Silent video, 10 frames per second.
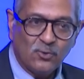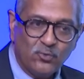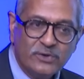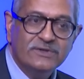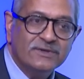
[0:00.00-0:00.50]

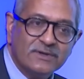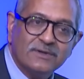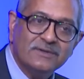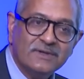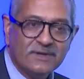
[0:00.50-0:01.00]
with
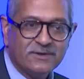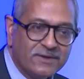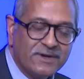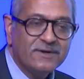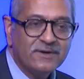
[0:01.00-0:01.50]
the
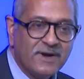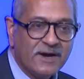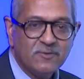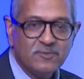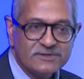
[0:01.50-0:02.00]
integrated
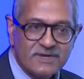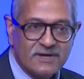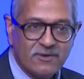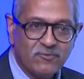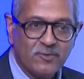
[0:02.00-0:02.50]
guided missile
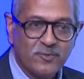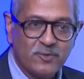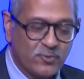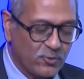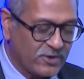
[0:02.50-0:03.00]

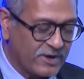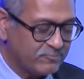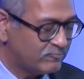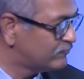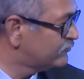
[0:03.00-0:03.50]
development program.